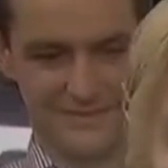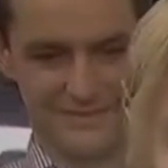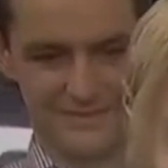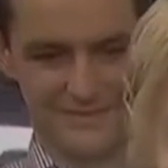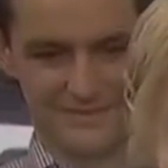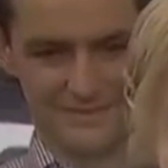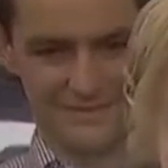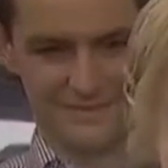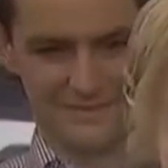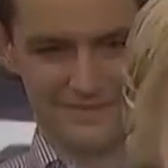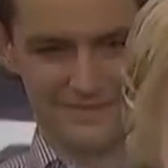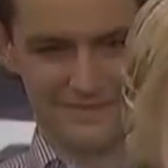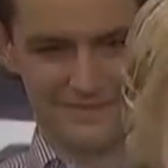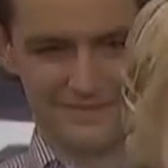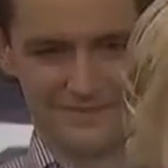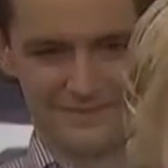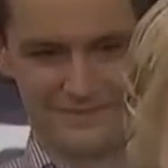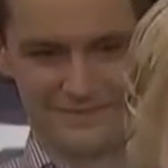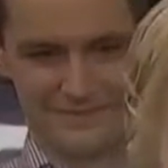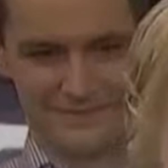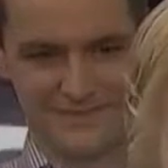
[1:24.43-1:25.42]

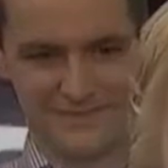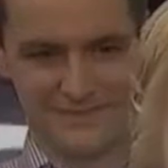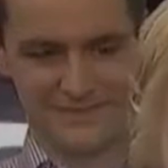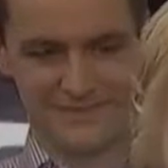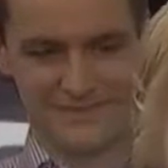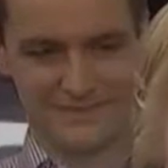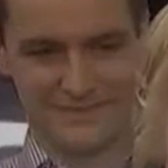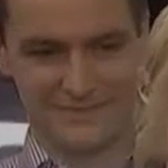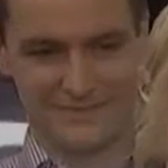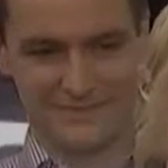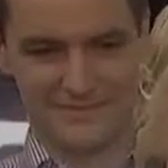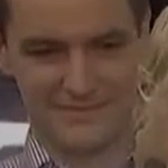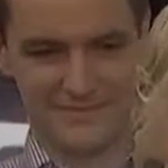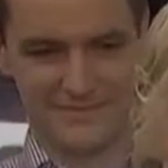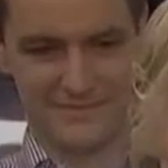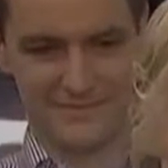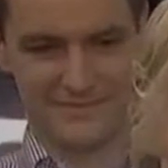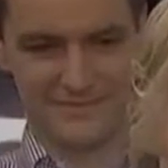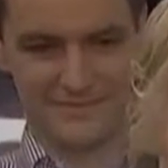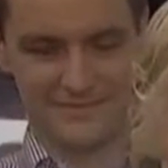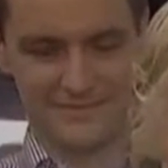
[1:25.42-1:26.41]

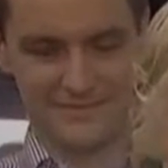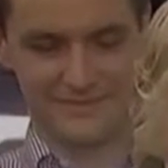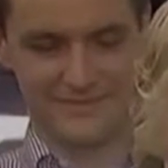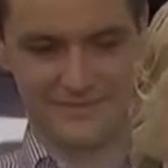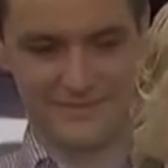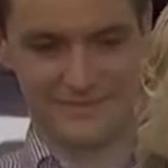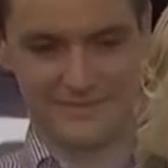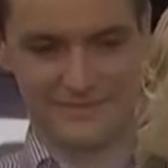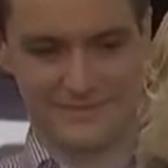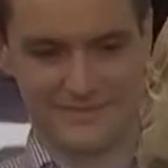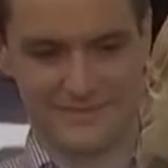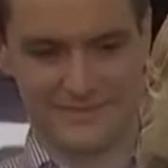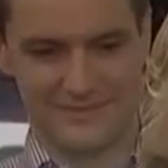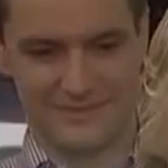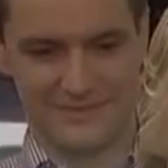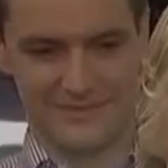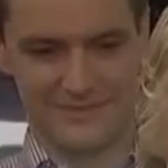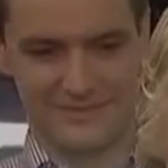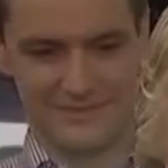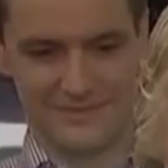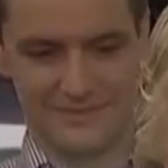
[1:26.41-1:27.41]

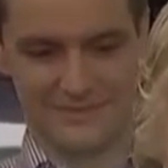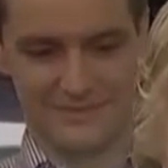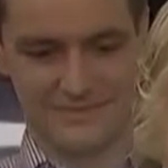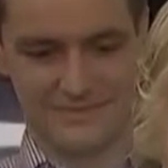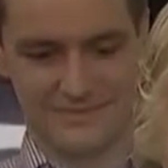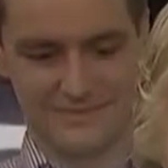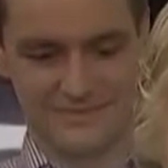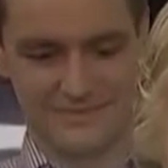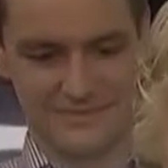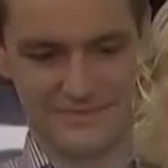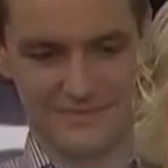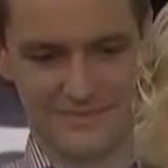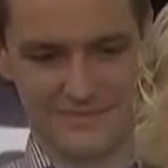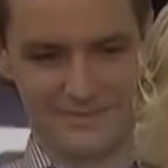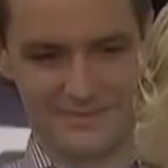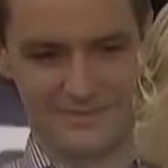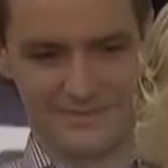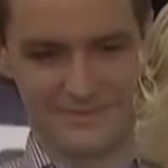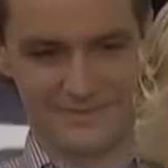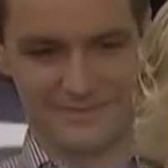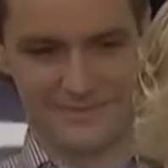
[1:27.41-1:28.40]

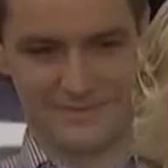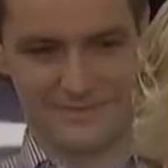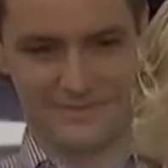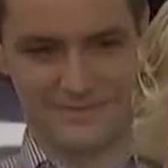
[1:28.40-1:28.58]
This person isn't speaking.